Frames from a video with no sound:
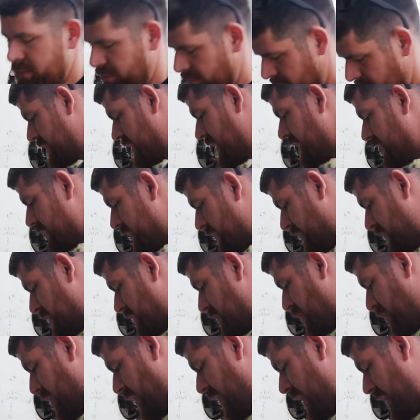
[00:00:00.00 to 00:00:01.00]
It's nice to use
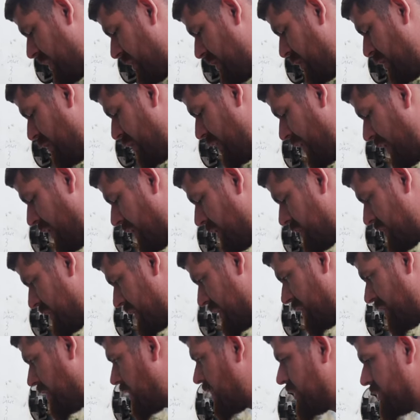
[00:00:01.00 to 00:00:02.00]
brand new parts
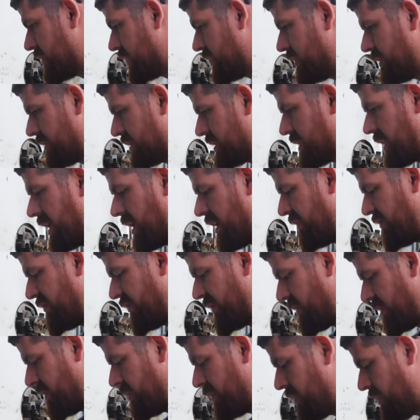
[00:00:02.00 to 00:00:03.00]
and all new stuff
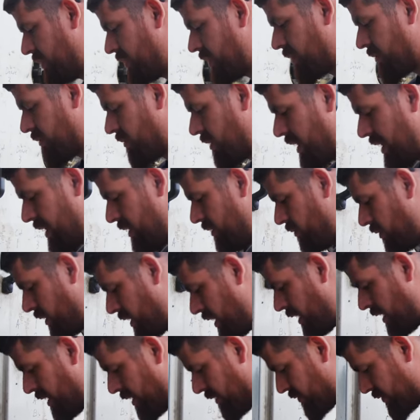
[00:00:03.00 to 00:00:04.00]
and do it the right
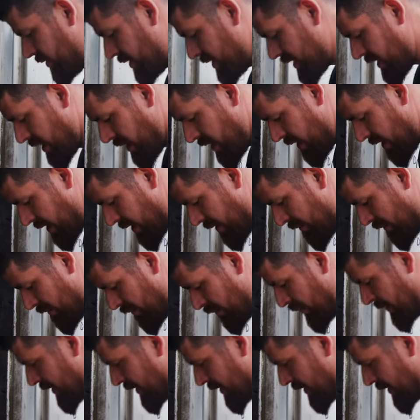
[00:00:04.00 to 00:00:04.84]
way every time.